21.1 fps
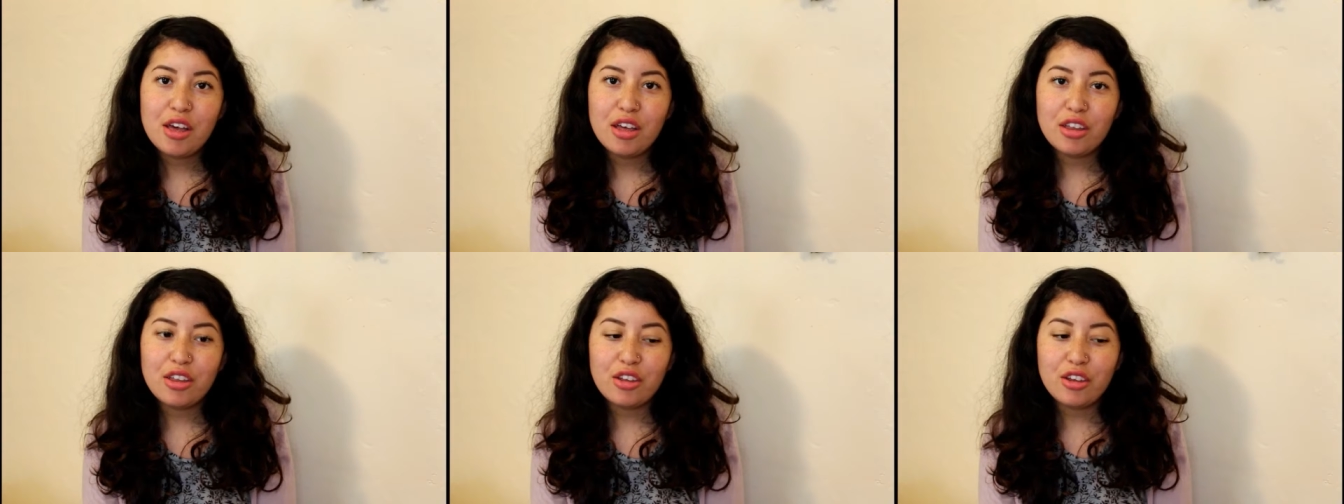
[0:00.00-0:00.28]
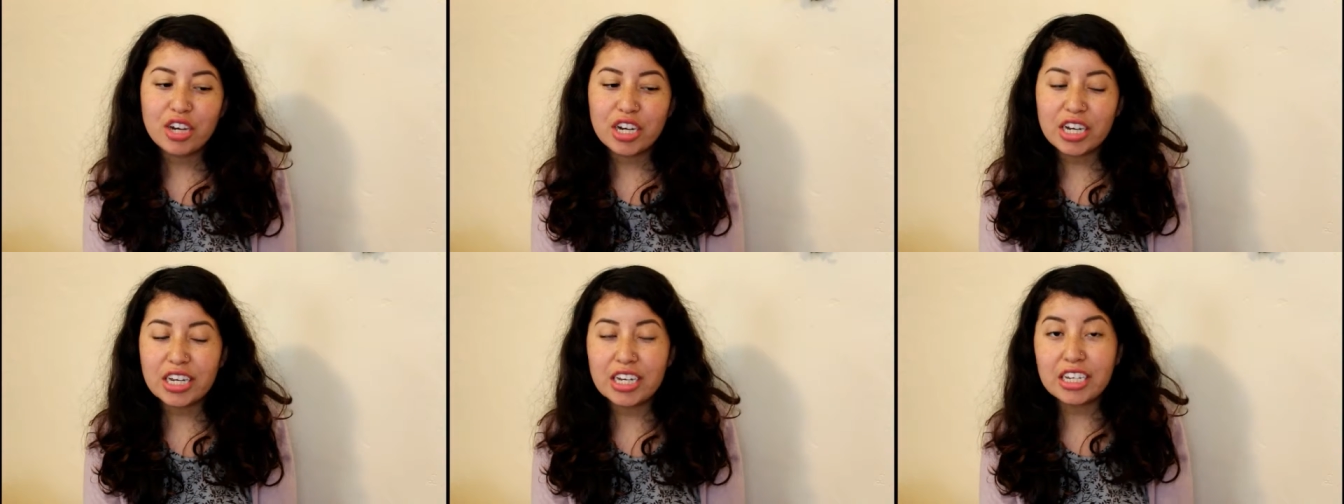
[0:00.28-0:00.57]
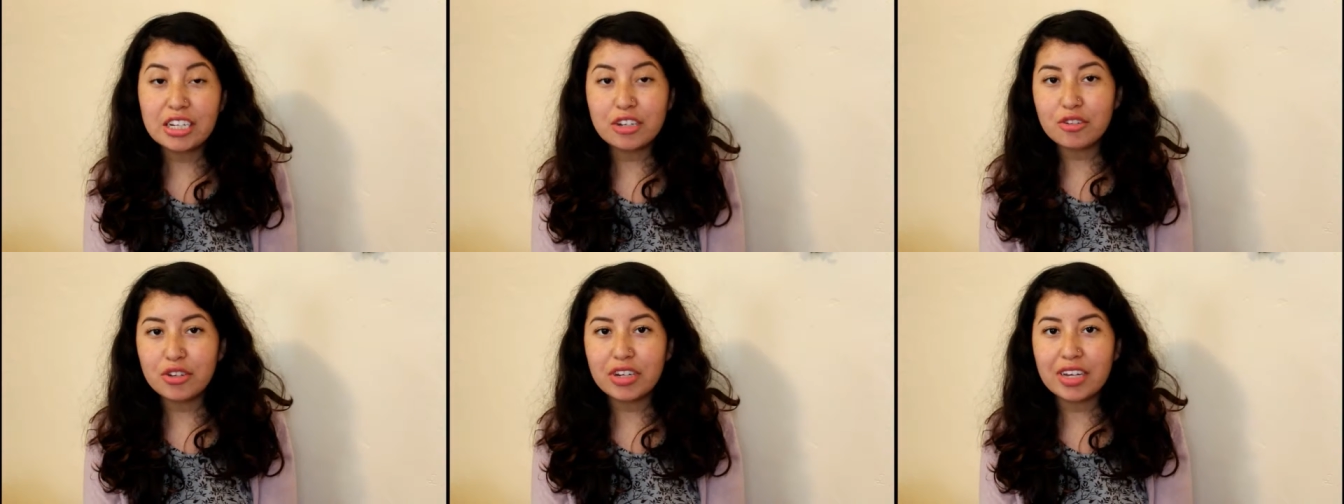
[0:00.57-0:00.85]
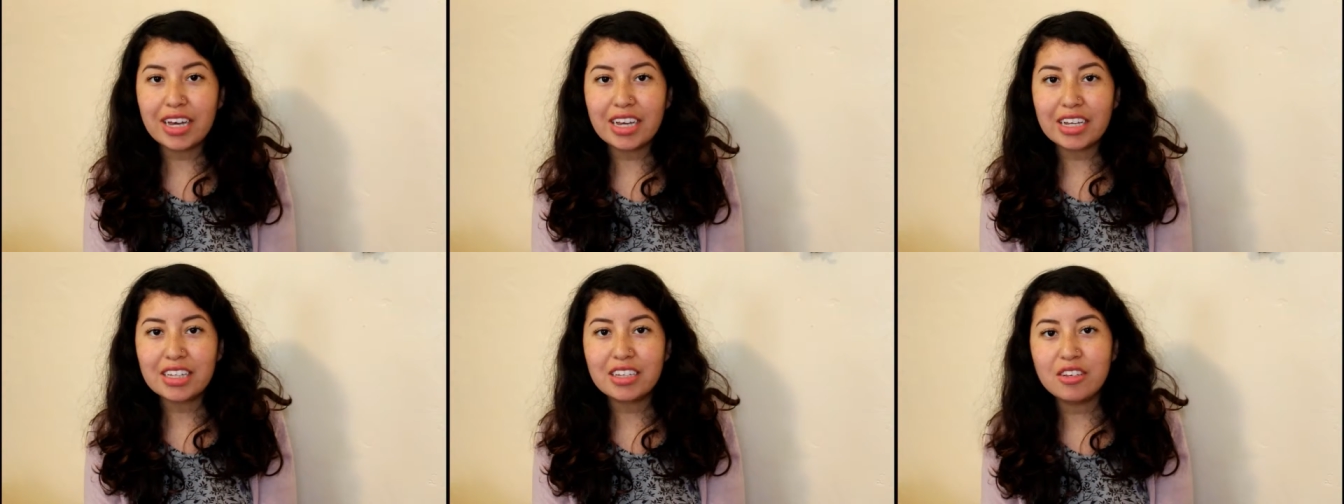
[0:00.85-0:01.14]
you're gonna do an
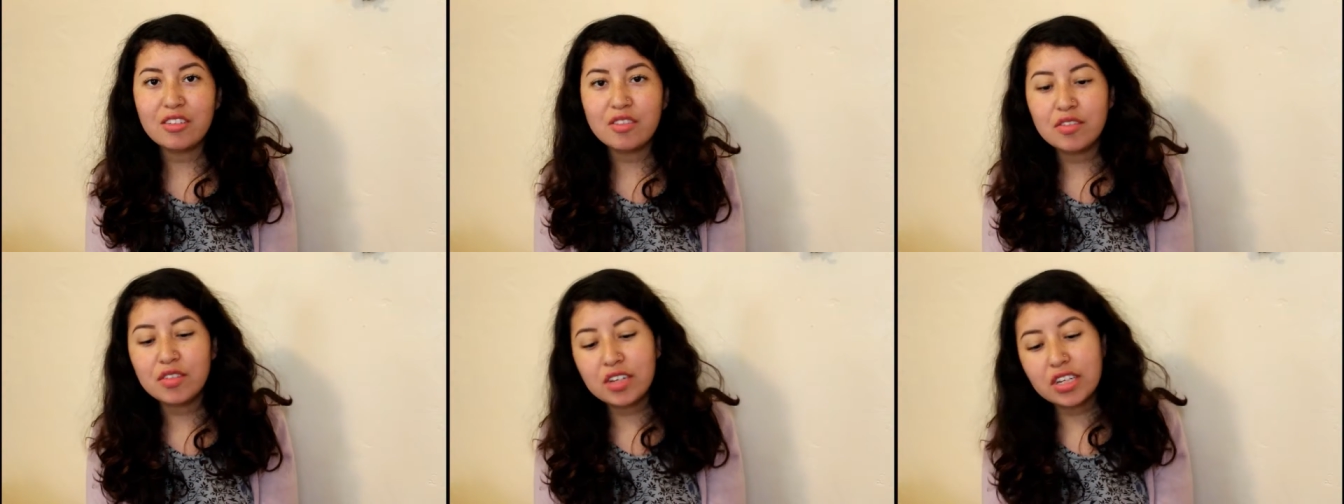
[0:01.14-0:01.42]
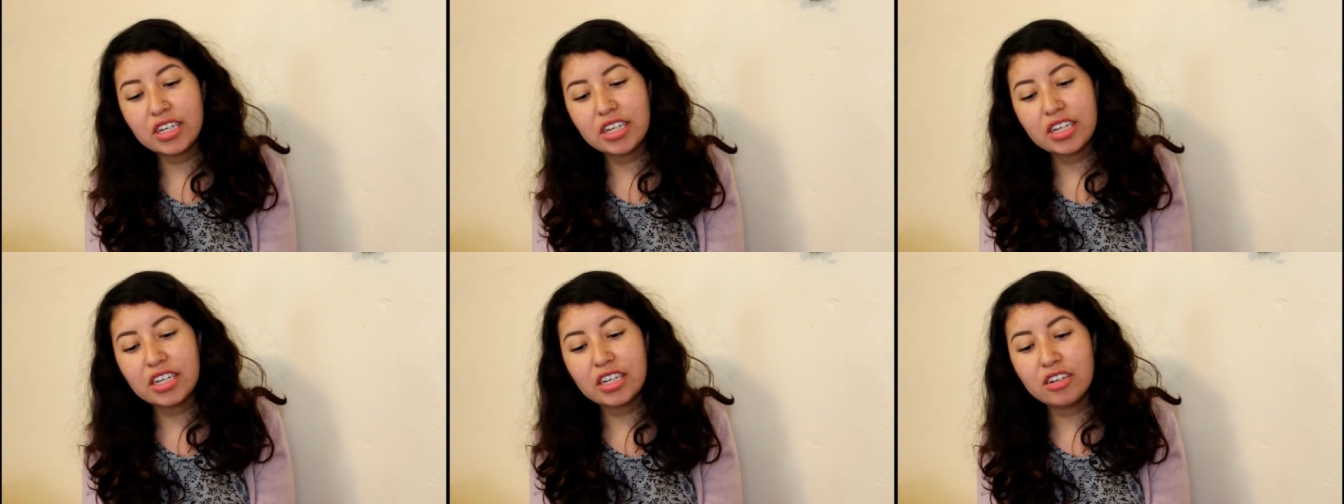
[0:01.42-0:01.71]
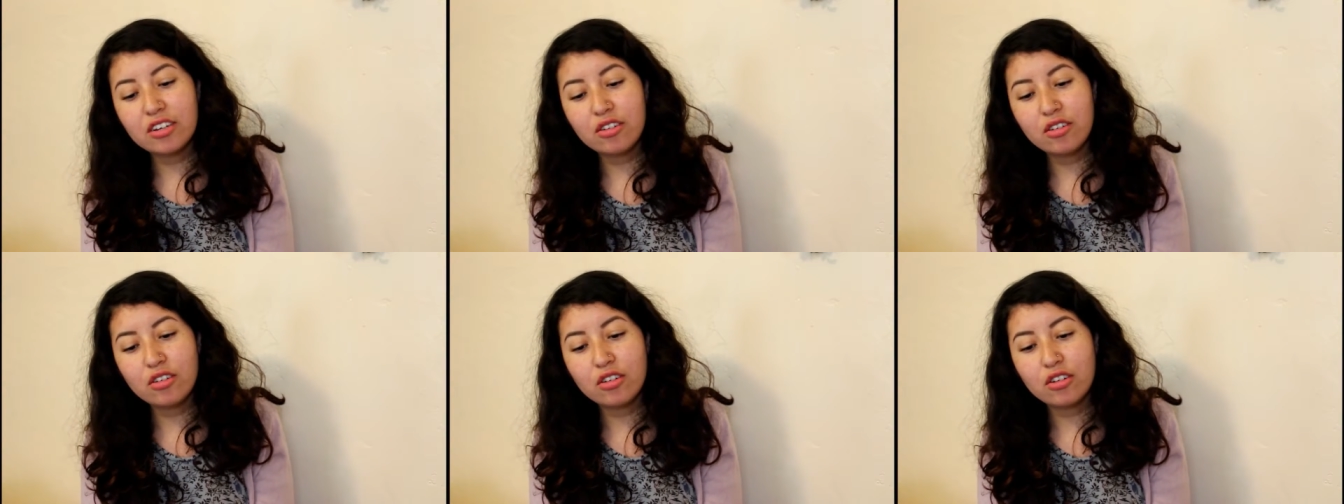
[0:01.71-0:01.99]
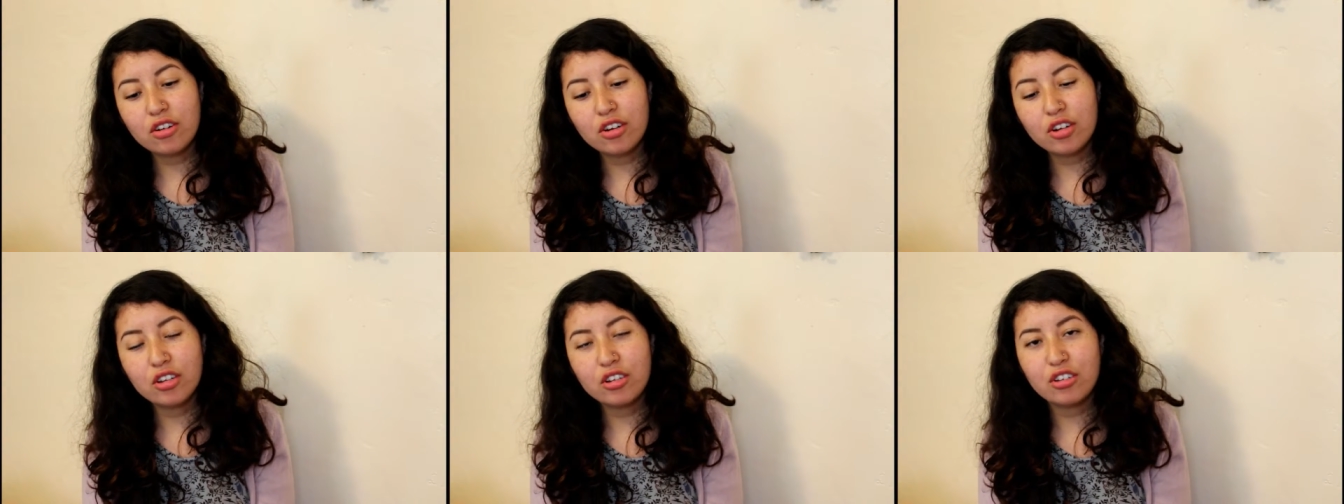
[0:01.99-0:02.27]
activity
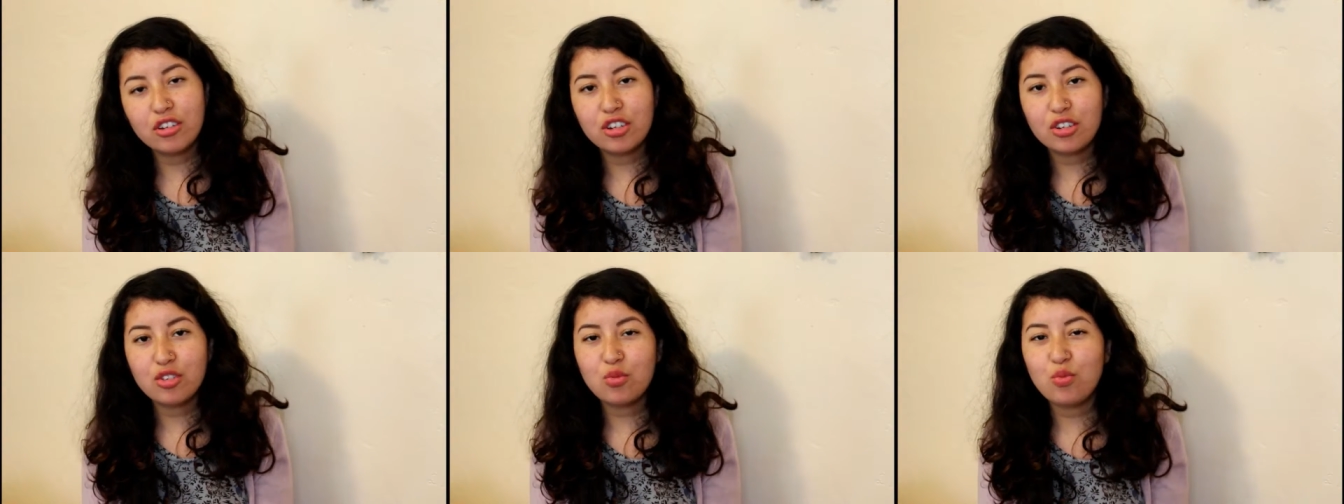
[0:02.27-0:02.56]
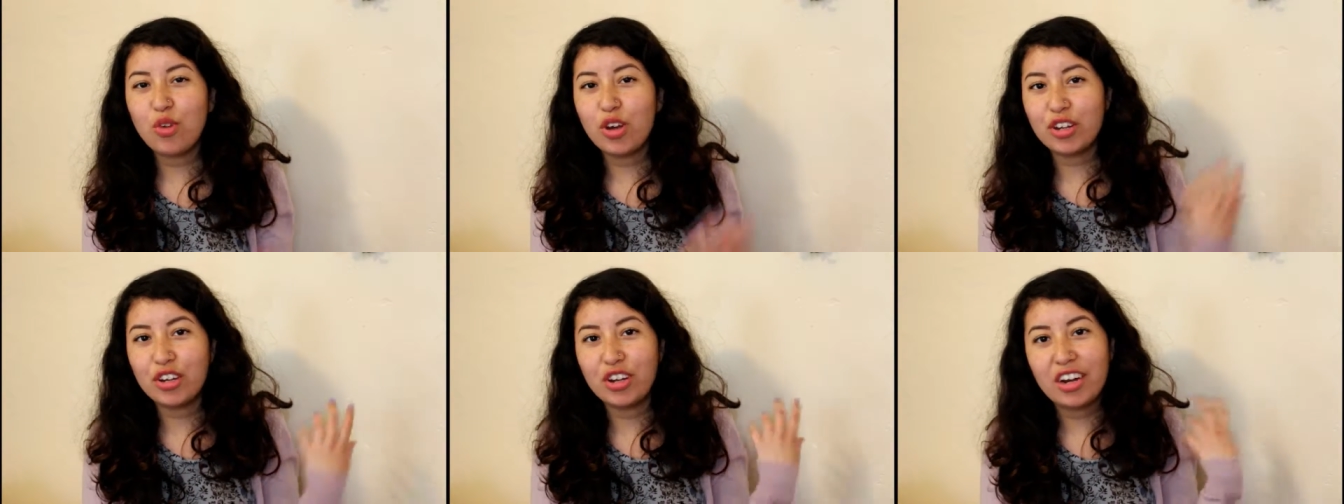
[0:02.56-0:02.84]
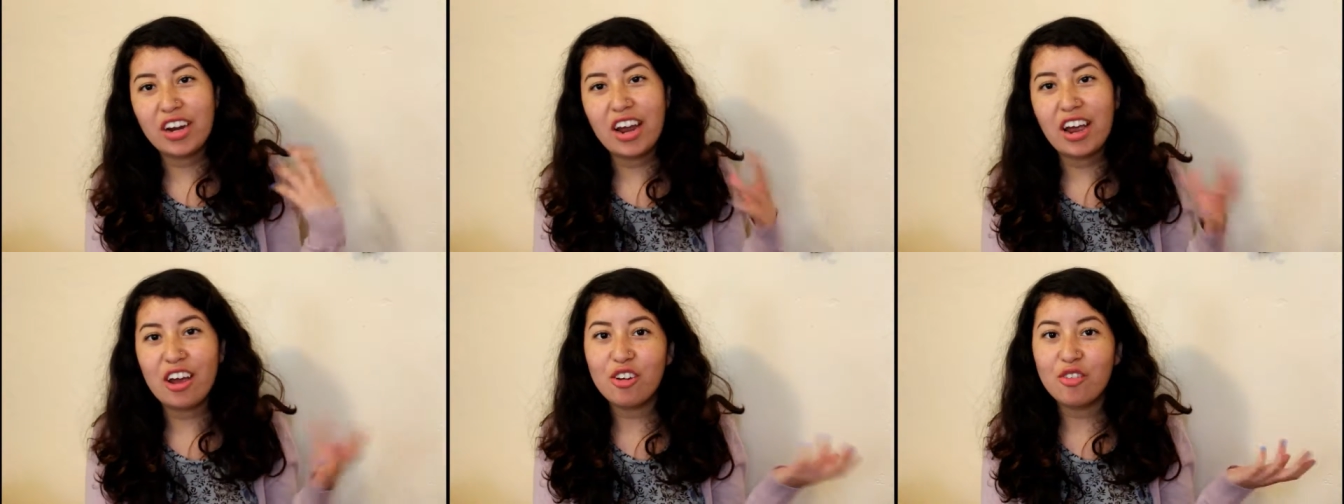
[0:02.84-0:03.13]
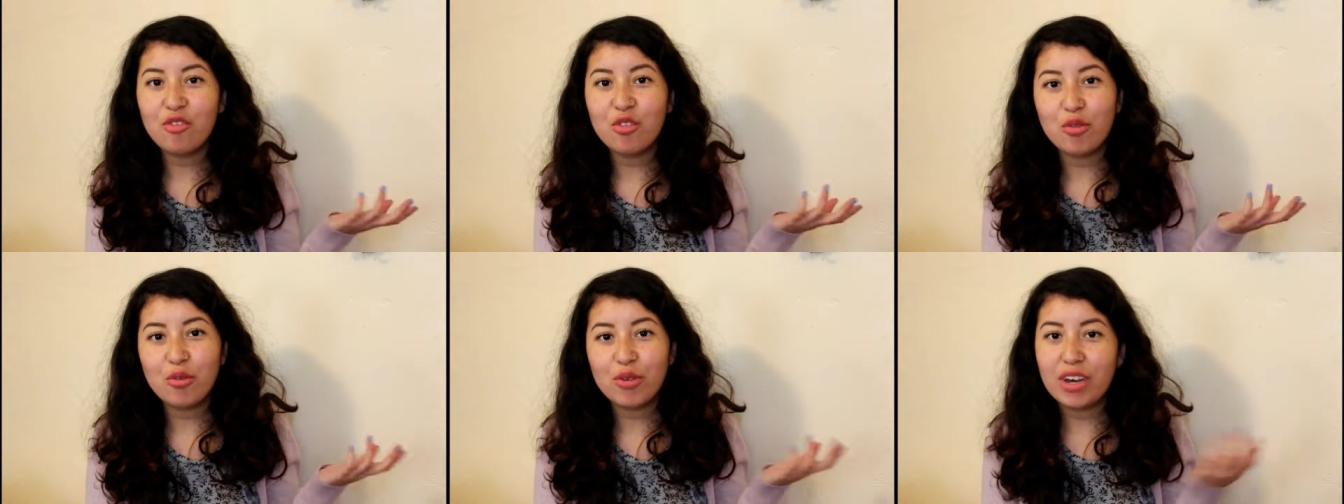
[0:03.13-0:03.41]
or you just want your hair out
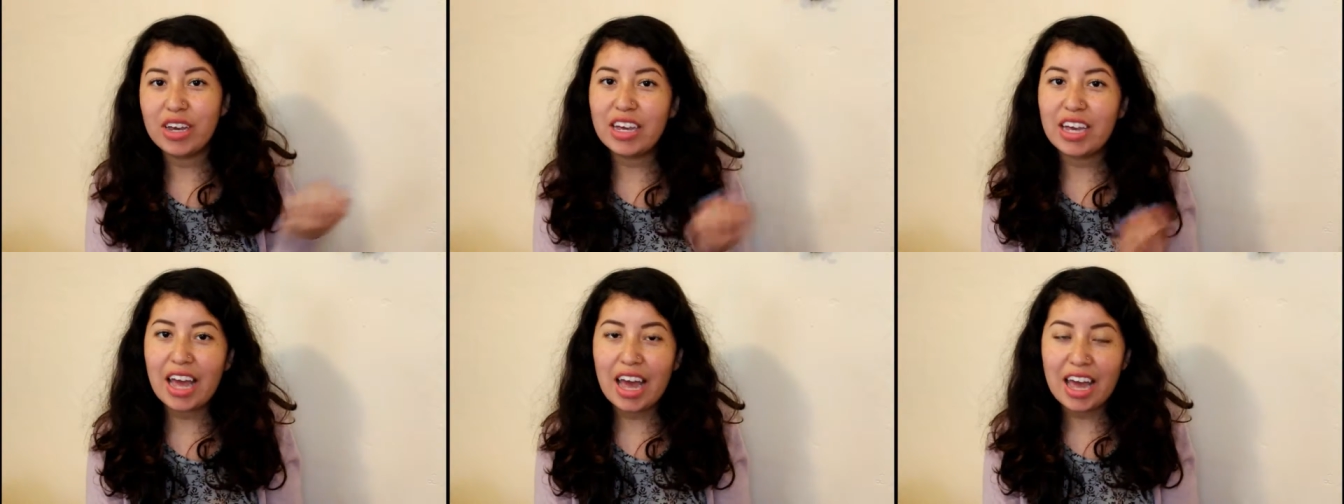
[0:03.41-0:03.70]
of the way.